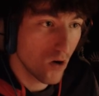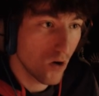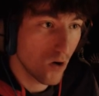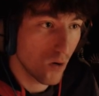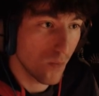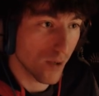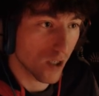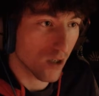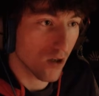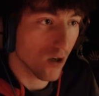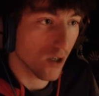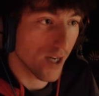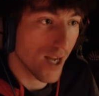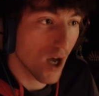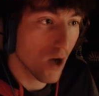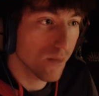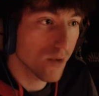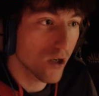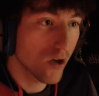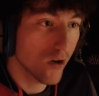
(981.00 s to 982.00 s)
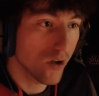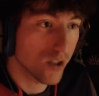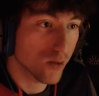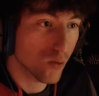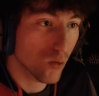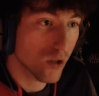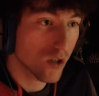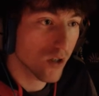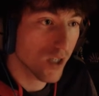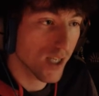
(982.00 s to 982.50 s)
Oh, my God. Now I'm curious.
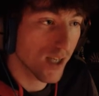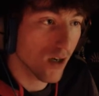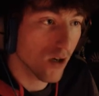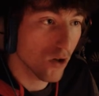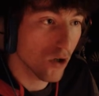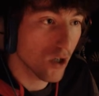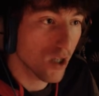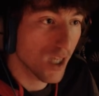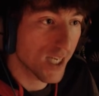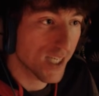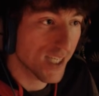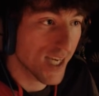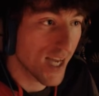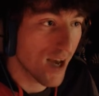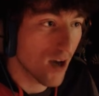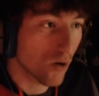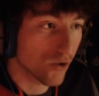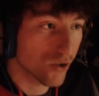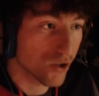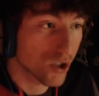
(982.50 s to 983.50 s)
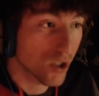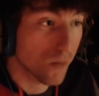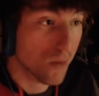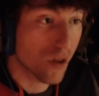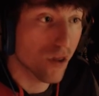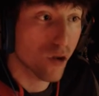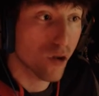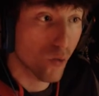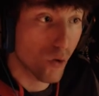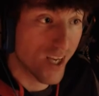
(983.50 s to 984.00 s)
What are they going to look like now? There's going to be
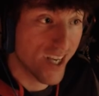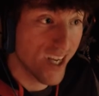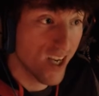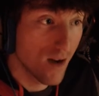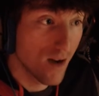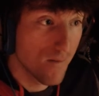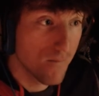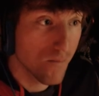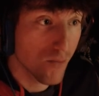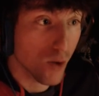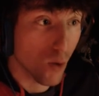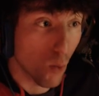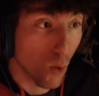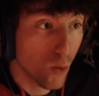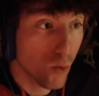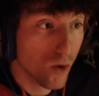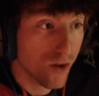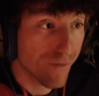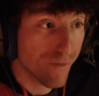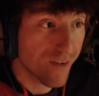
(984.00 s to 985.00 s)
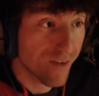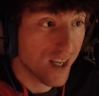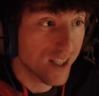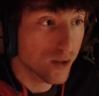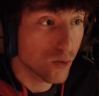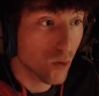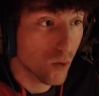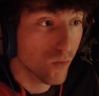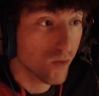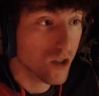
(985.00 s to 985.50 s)
three? one with a
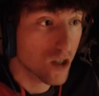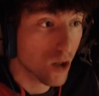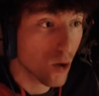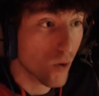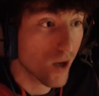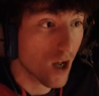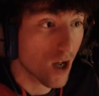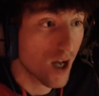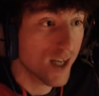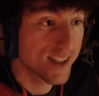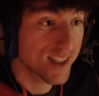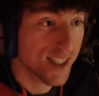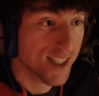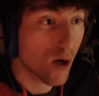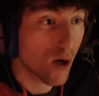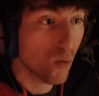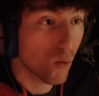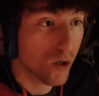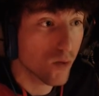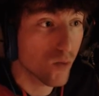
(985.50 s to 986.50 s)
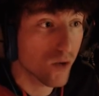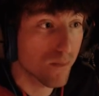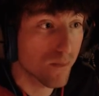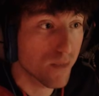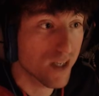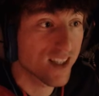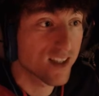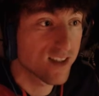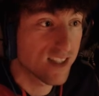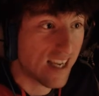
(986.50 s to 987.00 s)
face, one with glowing eyes, and now one with
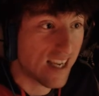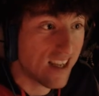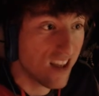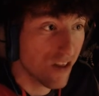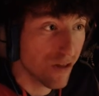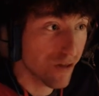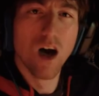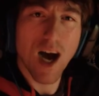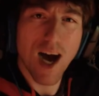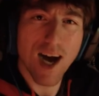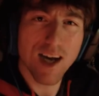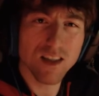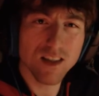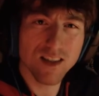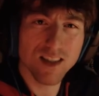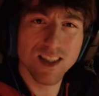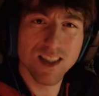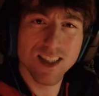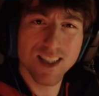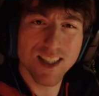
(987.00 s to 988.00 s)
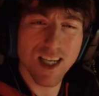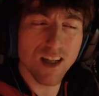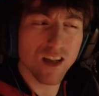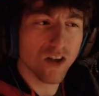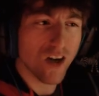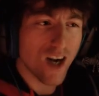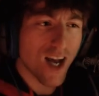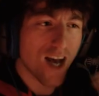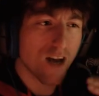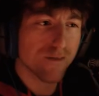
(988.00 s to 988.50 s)
big teeth? How does the
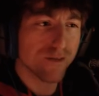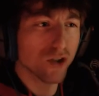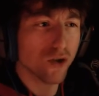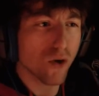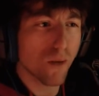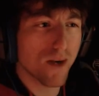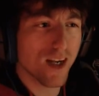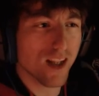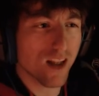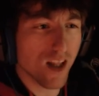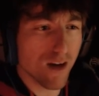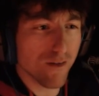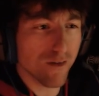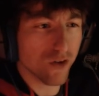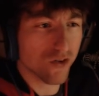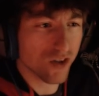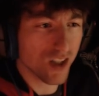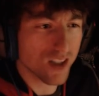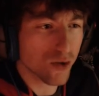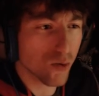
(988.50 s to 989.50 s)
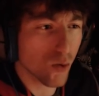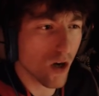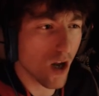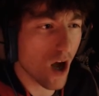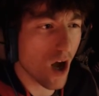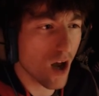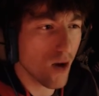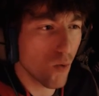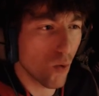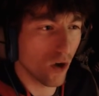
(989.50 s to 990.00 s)
cellar have so many levels? That's what
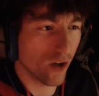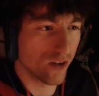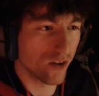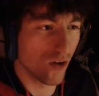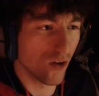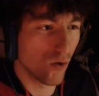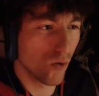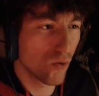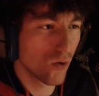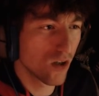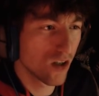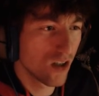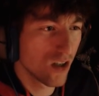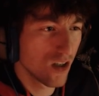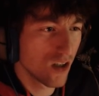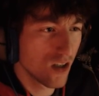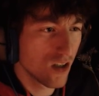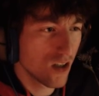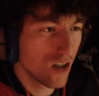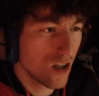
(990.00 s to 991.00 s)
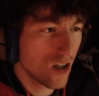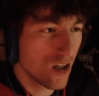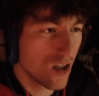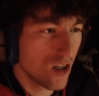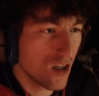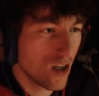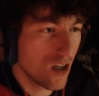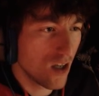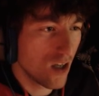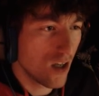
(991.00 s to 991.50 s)
I want to know.
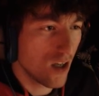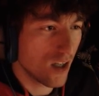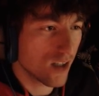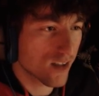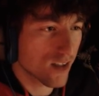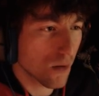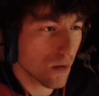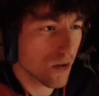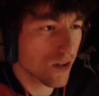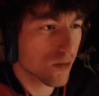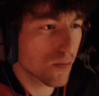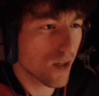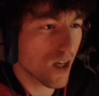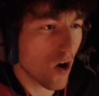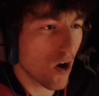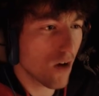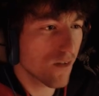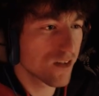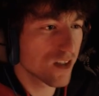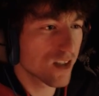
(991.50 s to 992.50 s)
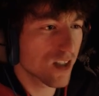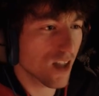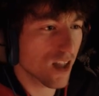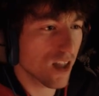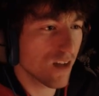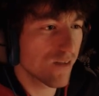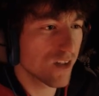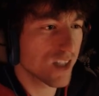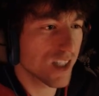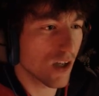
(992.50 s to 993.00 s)
And someone's been obviously
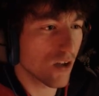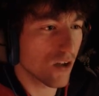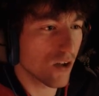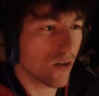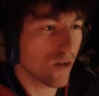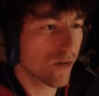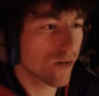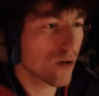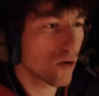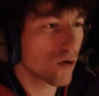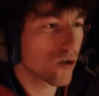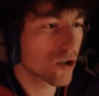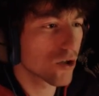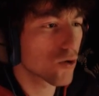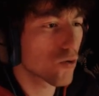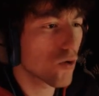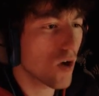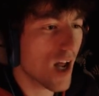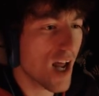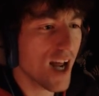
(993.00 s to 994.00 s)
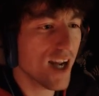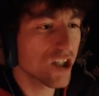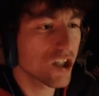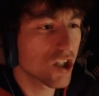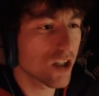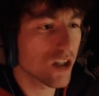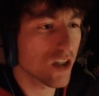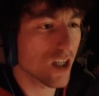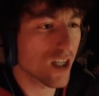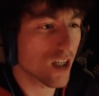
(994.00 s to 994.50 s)
living down here and throwing
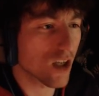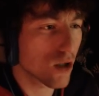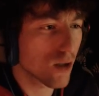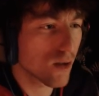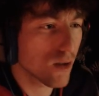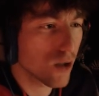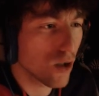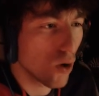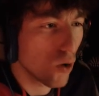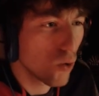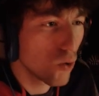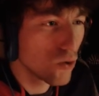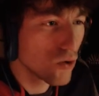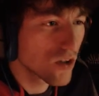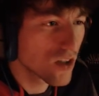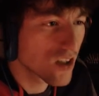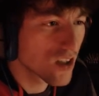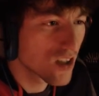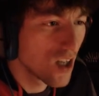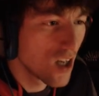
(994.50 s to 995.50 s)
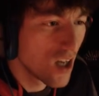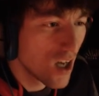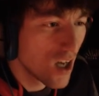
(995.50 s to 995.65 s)
trash and like clothes